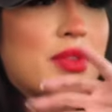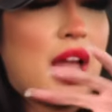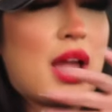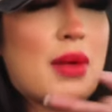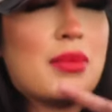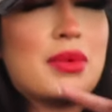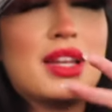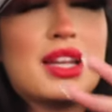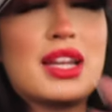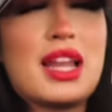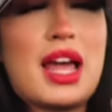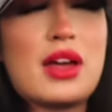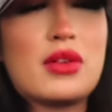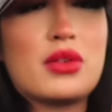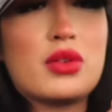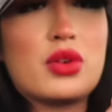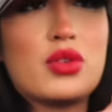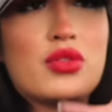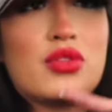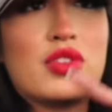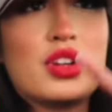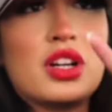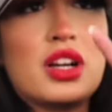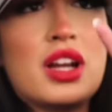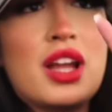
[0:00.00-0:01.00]
Land
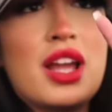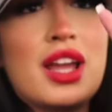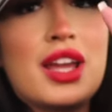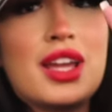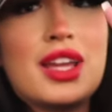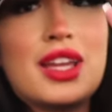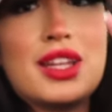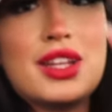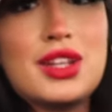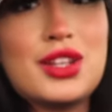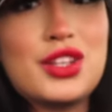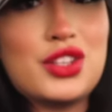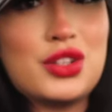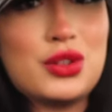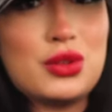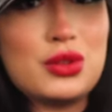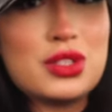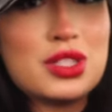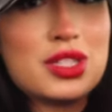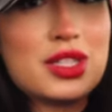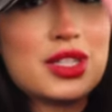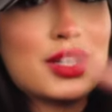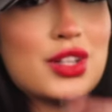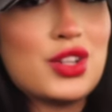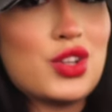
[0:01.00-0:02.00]
Rover in
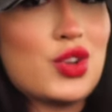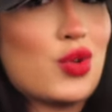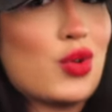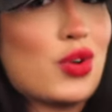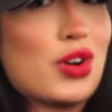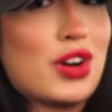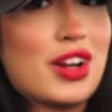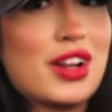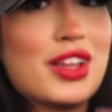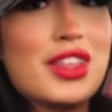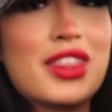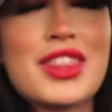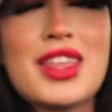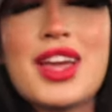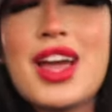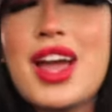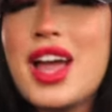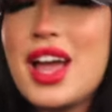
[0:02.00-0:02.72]
Houston North.